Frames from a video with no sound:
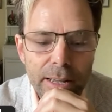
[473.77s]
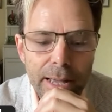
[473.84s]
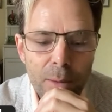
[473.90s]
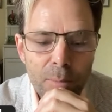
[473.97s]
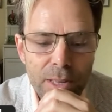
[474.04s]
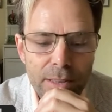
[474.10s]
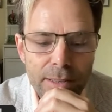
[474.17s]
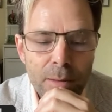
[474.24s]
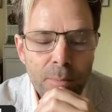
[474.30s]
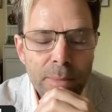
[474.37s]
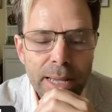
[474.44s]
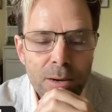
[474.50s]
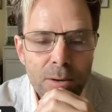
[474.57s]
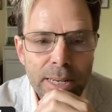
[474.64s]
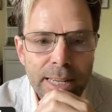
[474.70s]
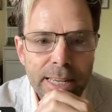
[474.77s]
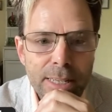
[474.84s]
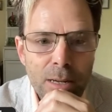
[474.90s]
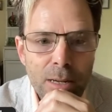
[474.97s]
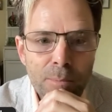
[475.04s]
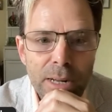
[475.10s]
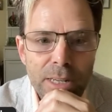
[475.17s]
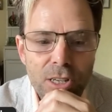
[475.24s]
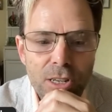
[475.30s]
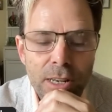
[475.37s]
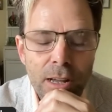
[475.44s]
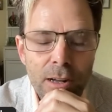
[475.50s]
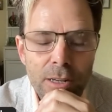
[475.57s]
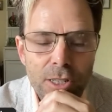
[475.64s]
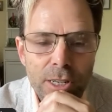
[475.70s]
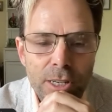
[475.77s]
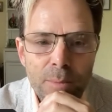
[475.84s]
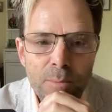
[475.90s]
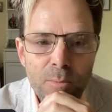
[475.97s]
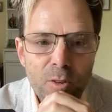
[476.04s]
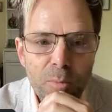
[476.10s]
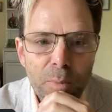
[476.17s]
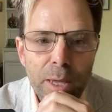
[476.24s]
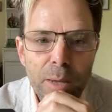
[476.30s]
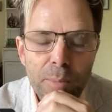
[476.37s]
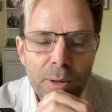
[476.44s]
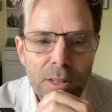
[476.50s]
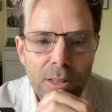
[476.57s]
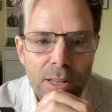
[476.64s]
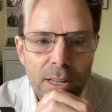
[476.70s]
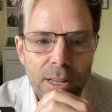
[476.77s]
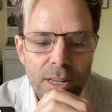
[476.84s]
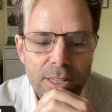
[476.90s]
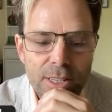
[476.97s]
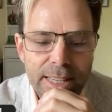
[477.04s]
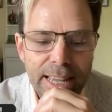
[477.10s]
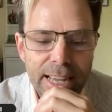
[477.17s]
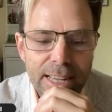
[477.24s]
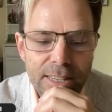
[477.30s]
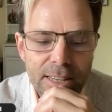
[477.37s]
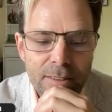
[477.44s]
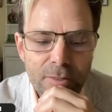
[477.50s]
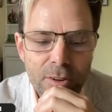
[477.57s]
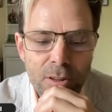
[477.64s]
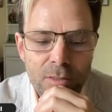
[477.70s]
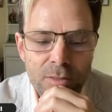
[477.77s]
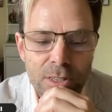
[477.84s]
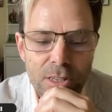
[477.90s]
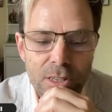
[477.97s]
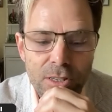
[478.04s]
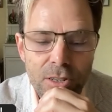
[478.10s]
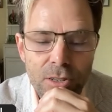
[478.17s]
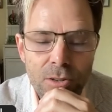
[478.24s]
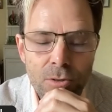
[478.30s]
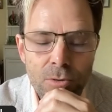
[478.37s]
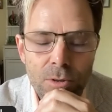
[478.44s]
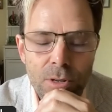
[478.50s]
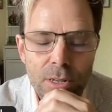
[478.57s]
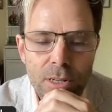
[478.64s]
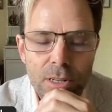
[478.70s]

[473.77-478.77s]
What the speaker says: And we somehow need a much larger number of people to get involved and to do